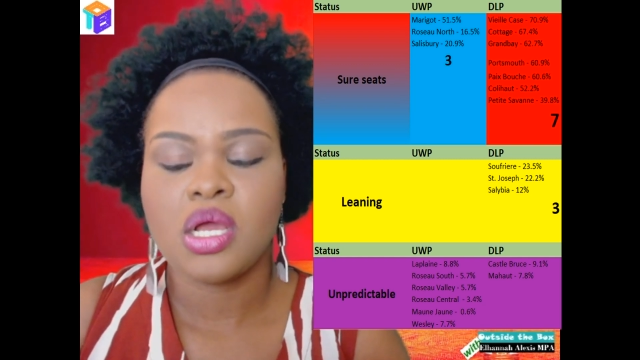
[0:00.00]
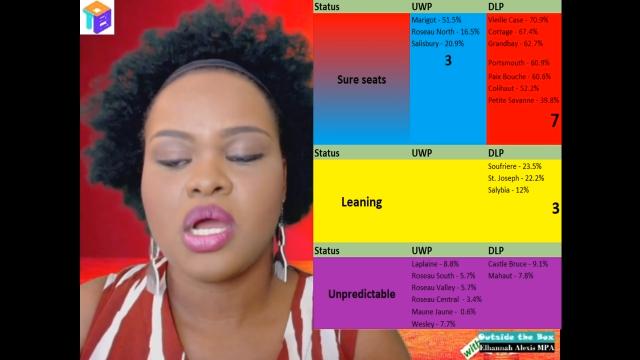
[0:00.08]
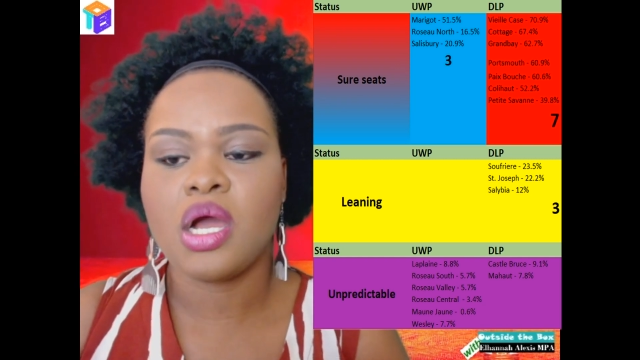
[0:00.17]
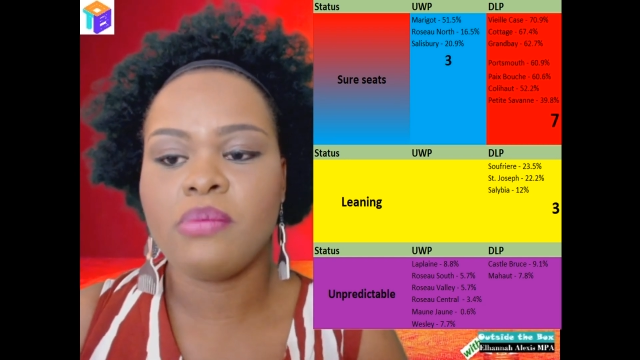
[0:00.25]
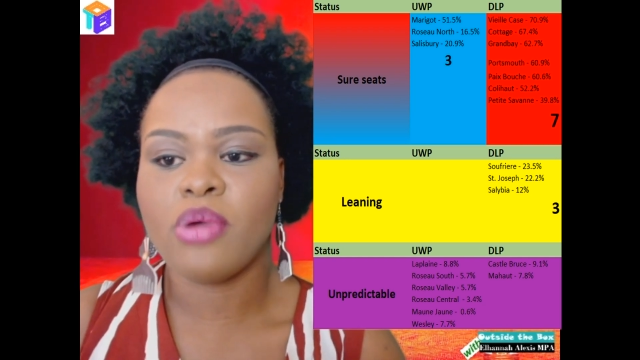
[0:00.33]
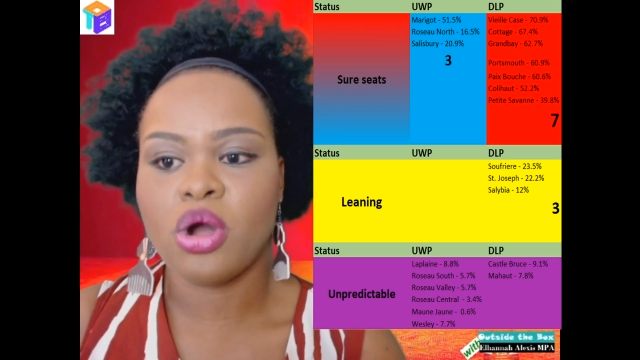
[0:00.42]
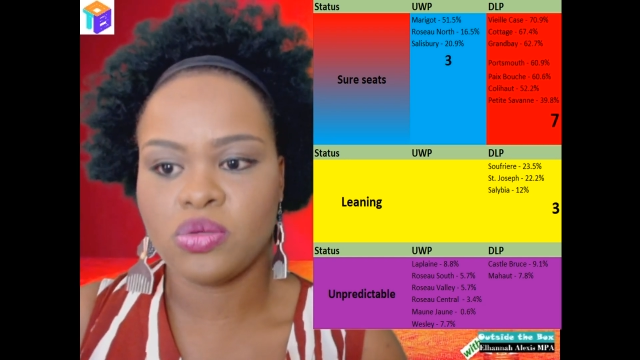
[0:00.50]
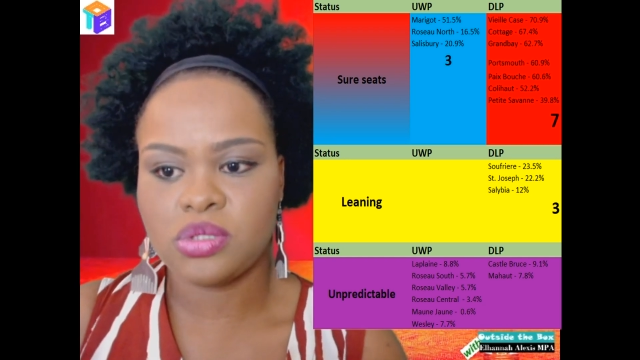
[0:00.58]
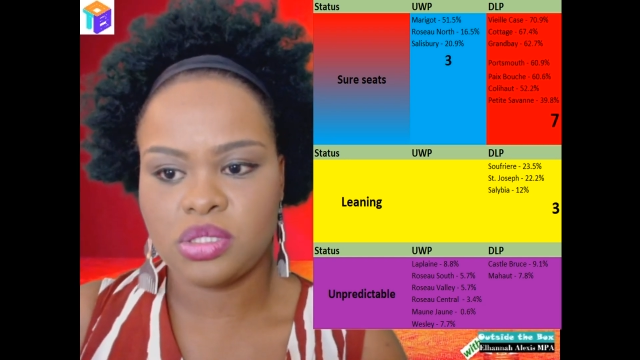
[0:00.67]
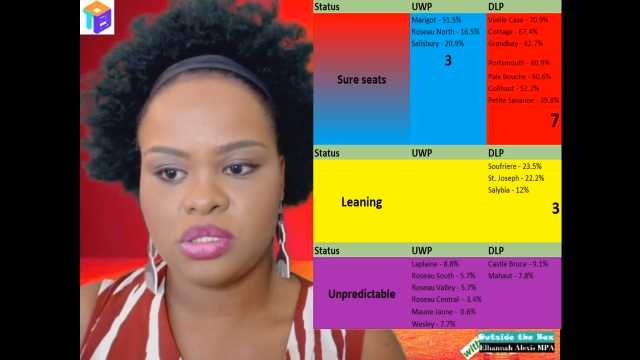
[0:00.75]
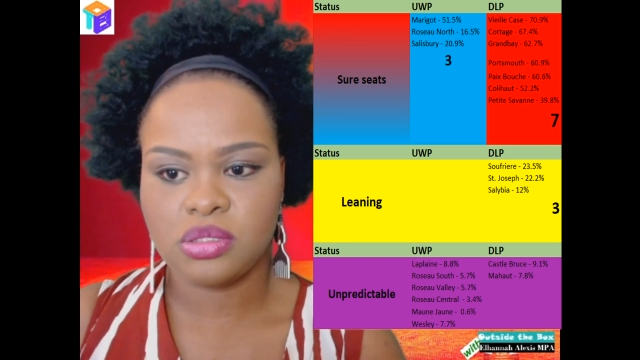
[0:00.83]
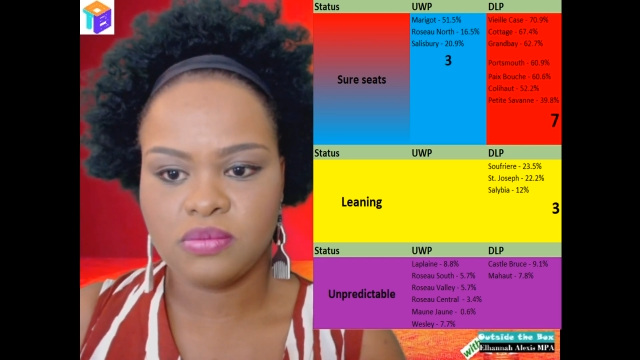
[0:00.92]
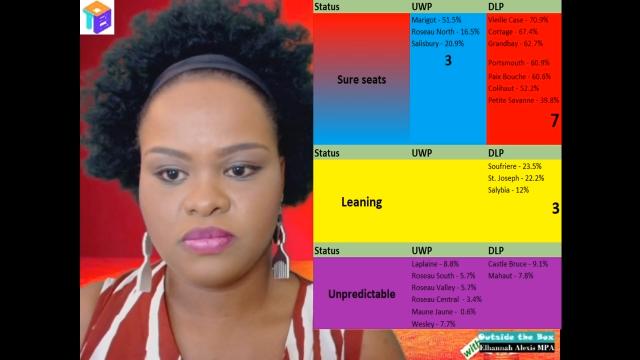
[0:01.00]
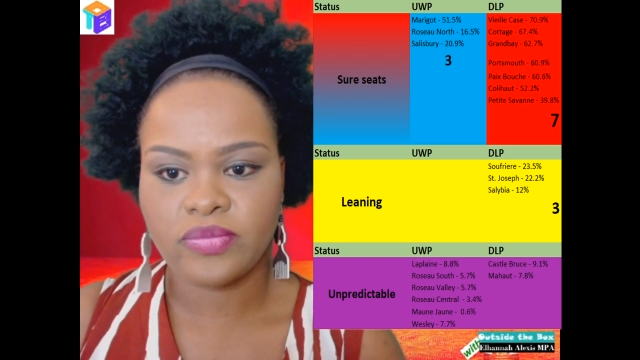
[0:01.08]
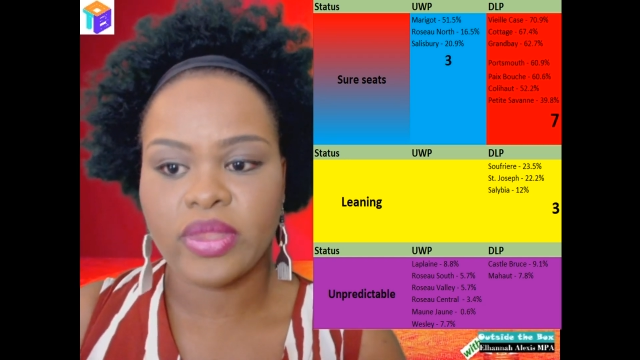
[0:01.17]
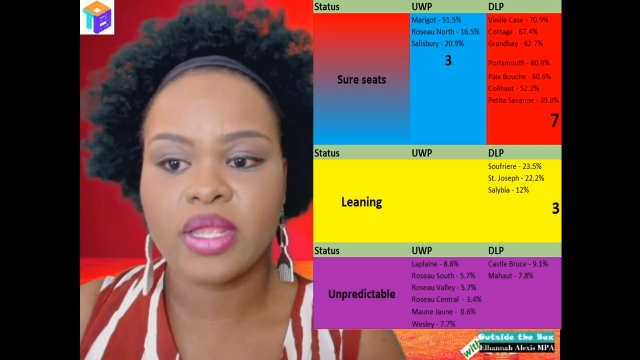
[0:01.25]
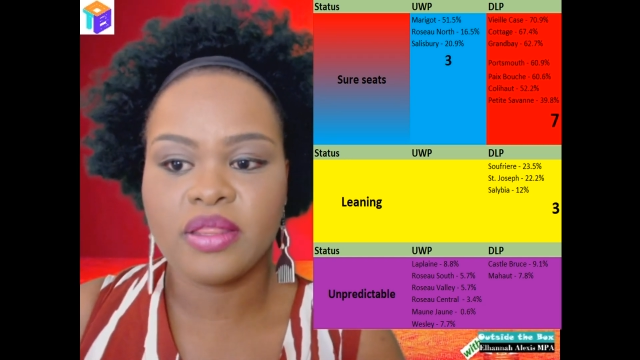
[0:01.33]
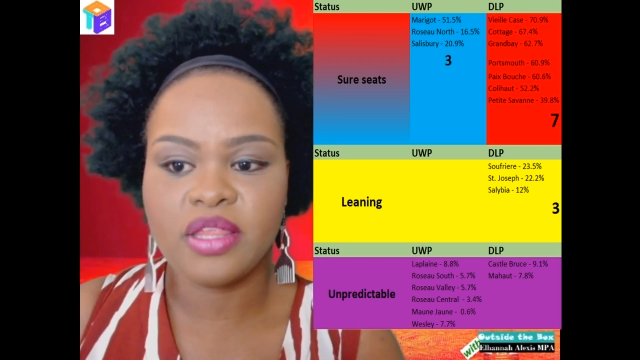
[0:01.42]
about
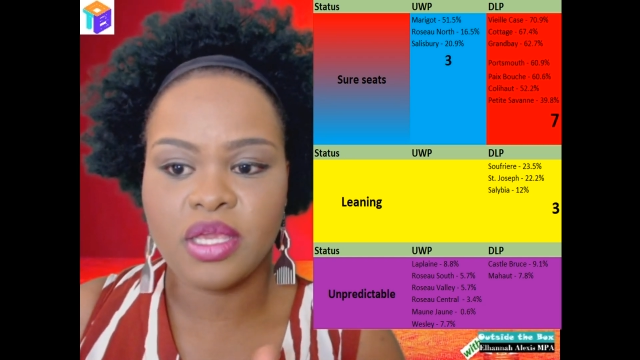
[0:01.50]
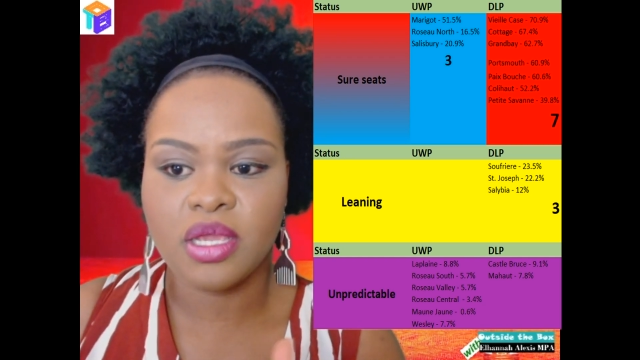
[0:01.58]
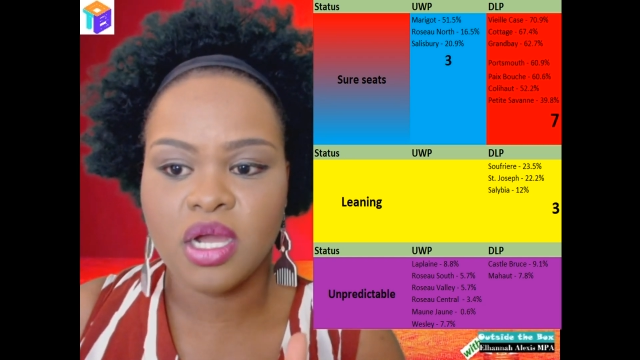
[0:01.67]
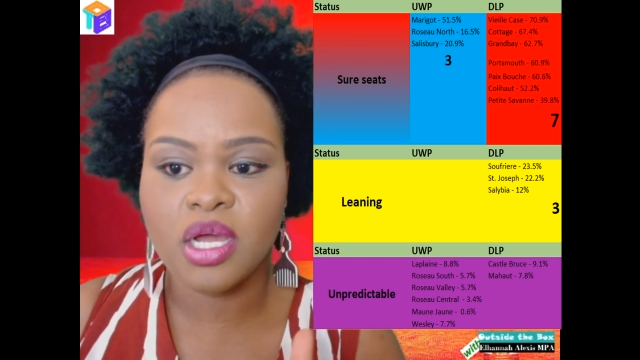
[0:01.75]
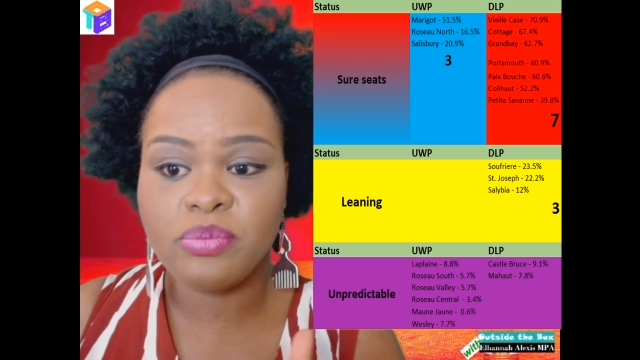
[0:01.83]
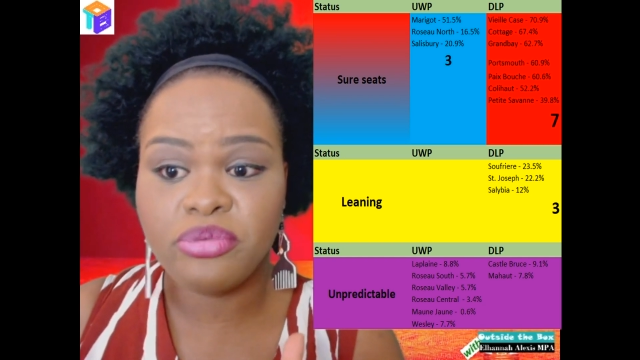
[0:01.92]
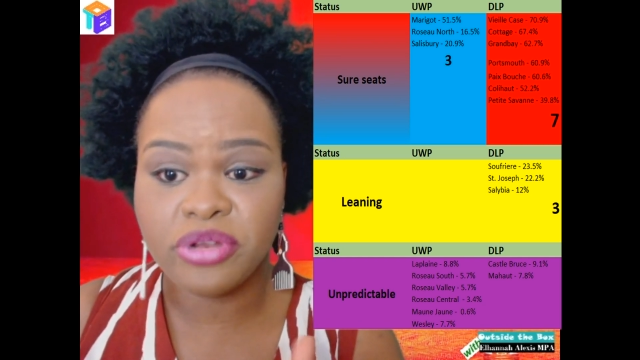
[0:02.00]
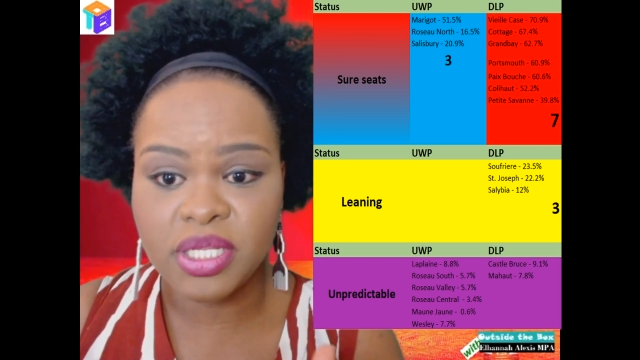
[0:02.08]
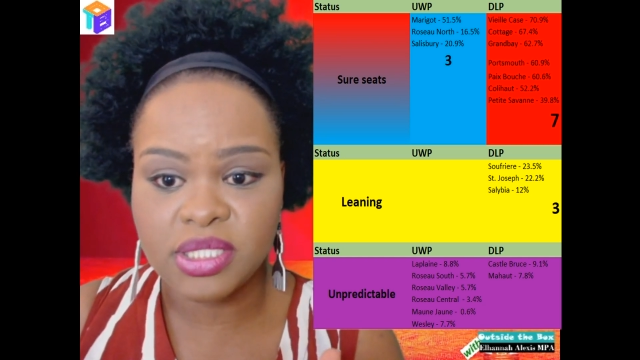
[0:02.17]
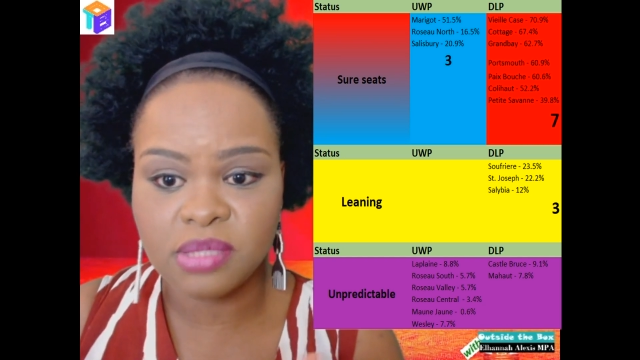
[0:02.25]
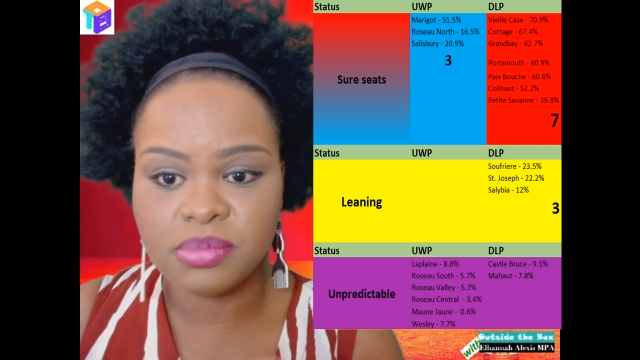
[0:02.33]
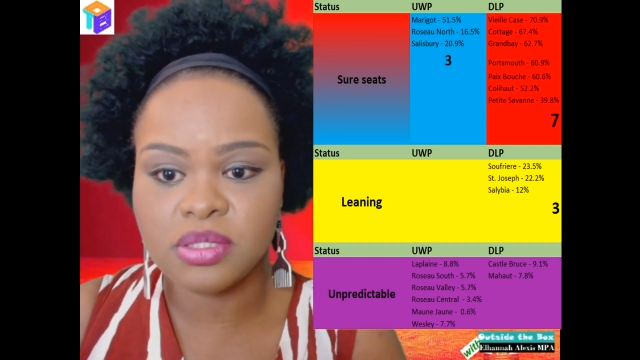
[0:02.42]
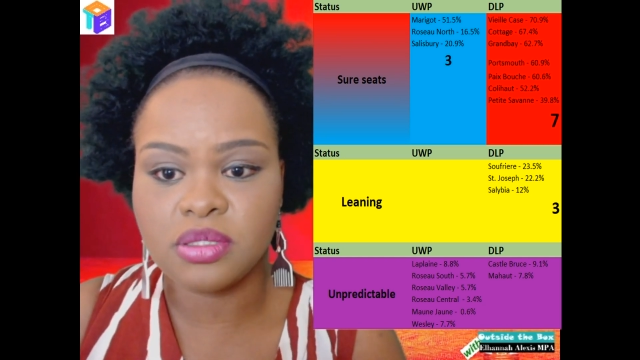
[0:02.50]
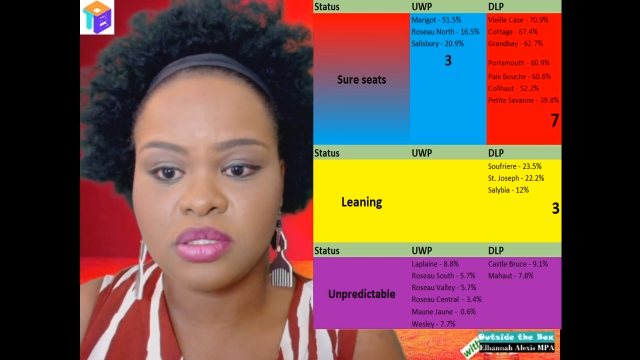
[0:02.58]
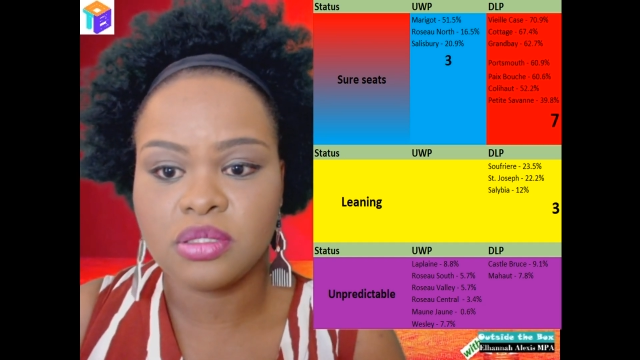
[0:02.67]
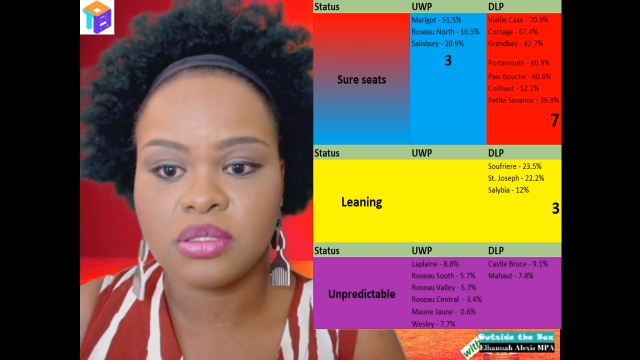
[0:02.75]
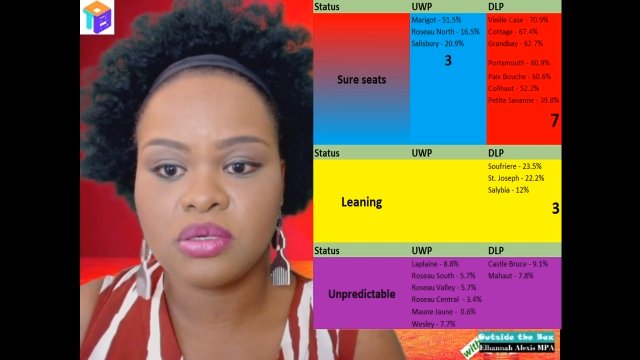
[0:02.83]
the unpredictable